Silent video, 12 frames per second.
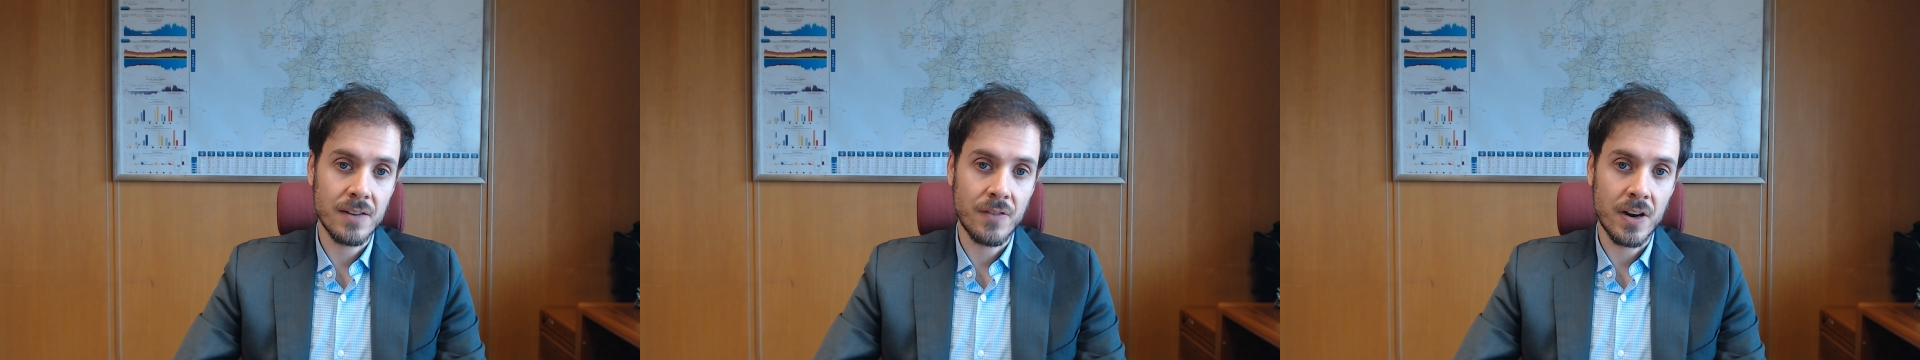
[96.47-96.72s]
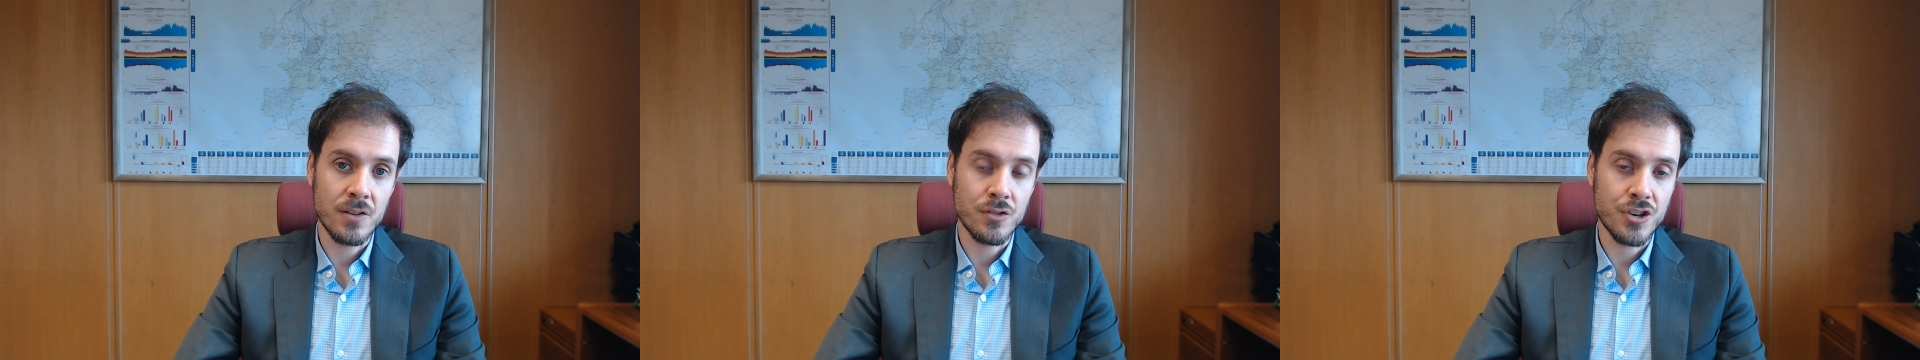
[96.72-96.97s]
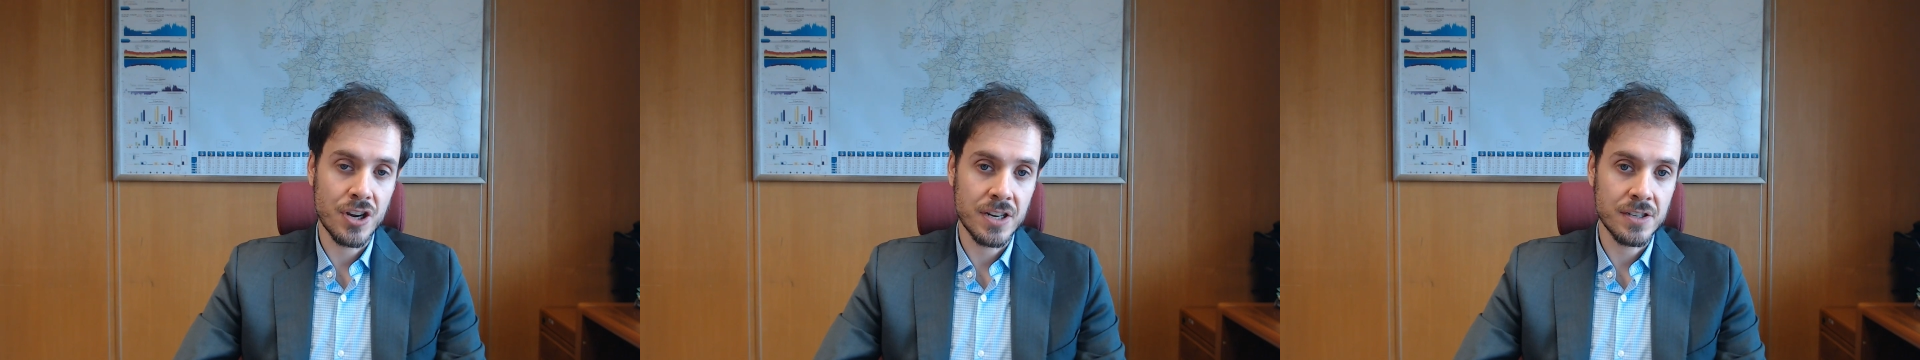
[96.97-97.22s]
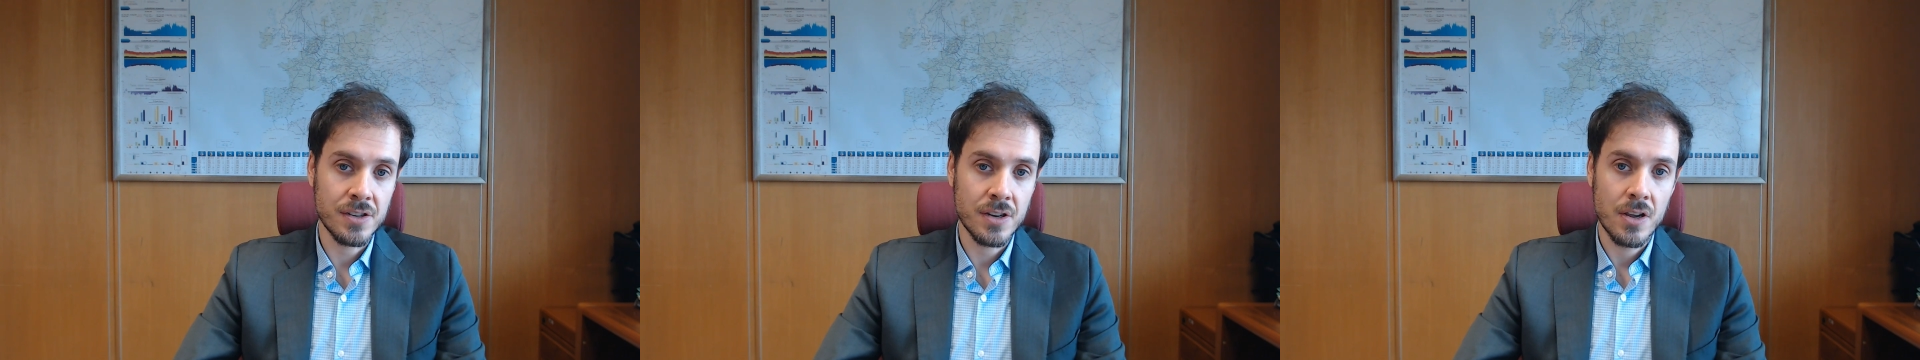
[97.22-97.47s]
value
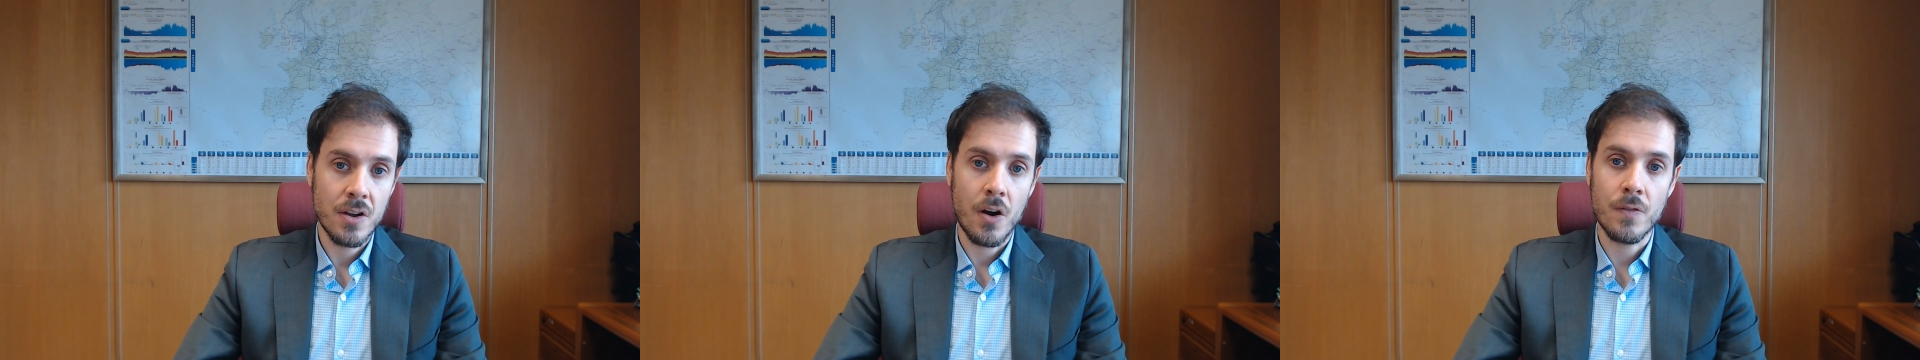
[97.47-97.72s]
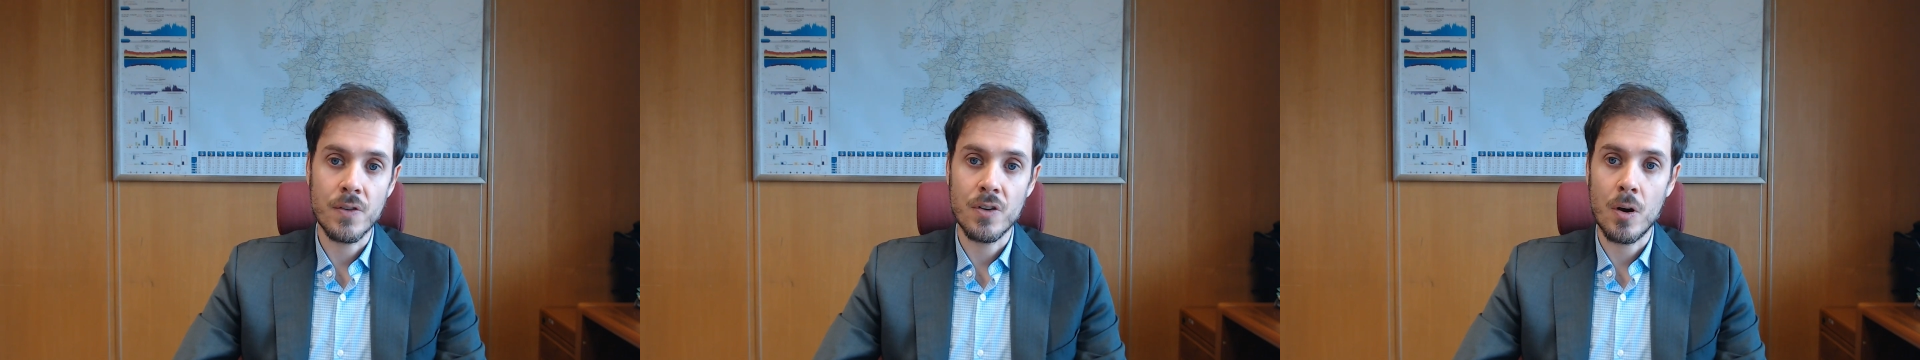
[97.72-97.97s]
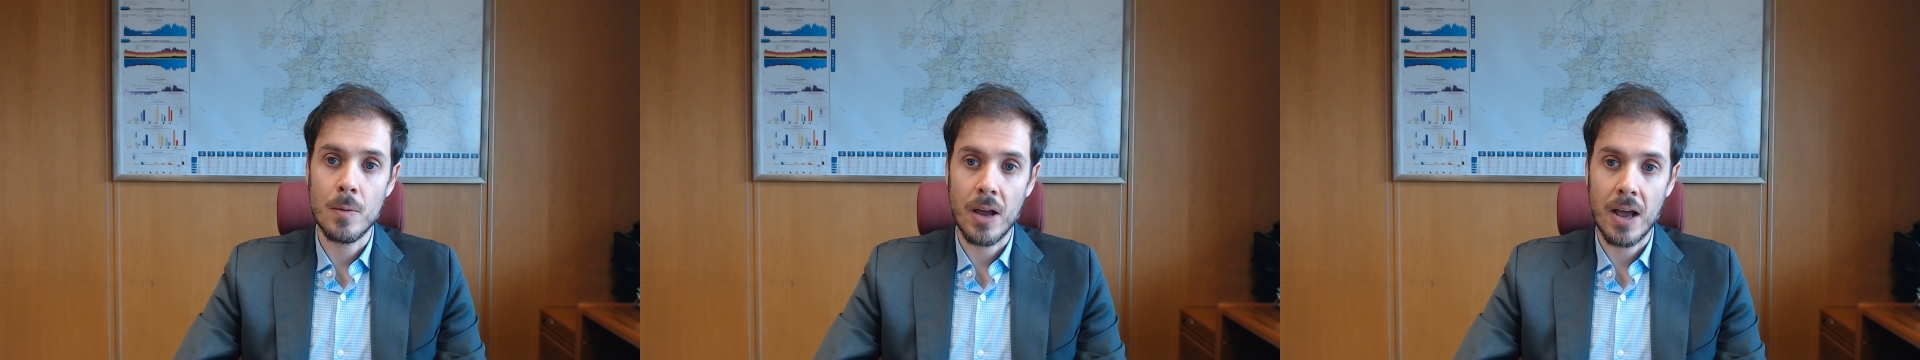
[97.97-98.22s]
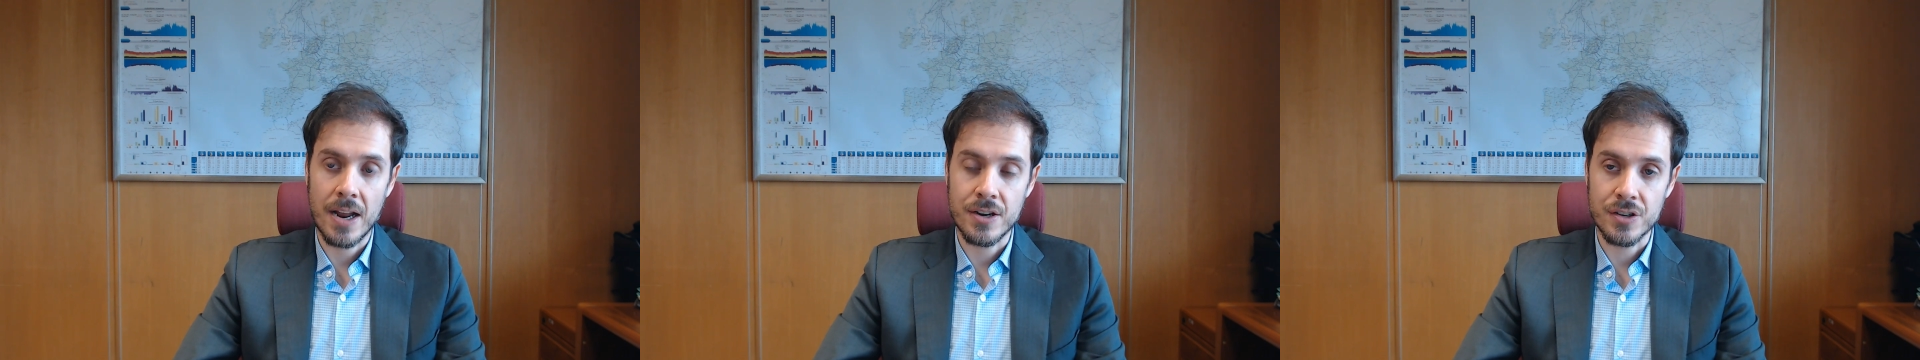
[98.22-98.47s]
chain of renewable
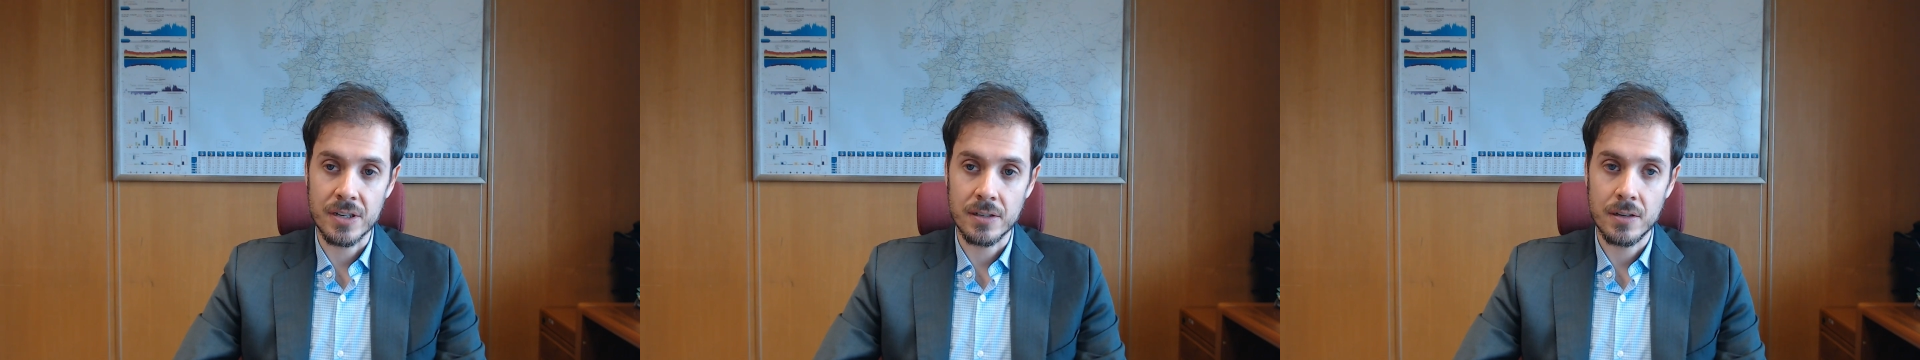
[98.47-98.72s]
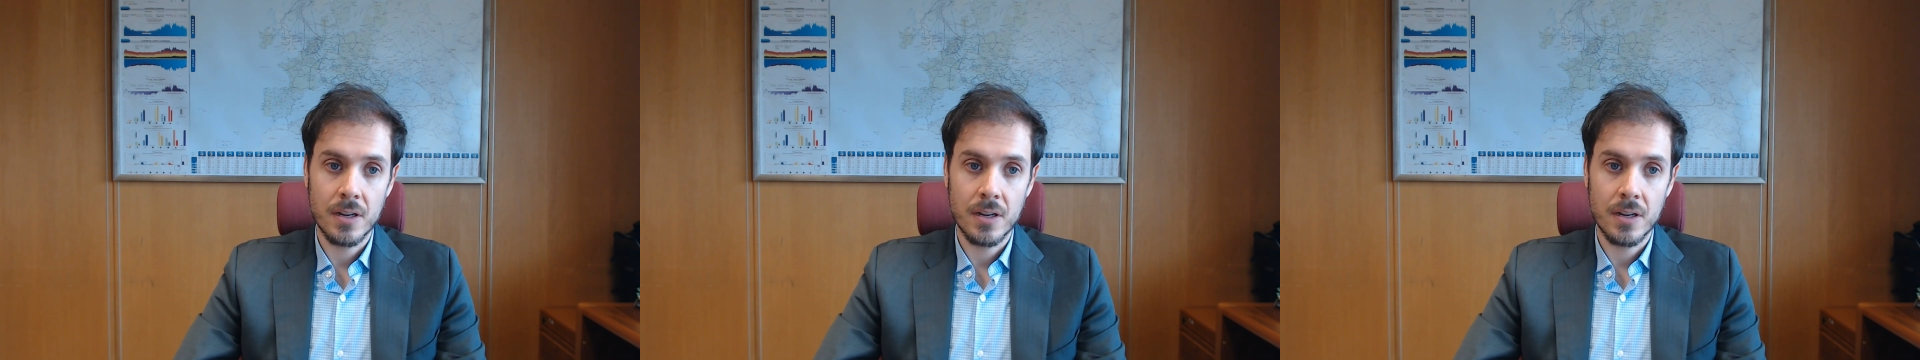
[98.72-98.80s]
hydrogen,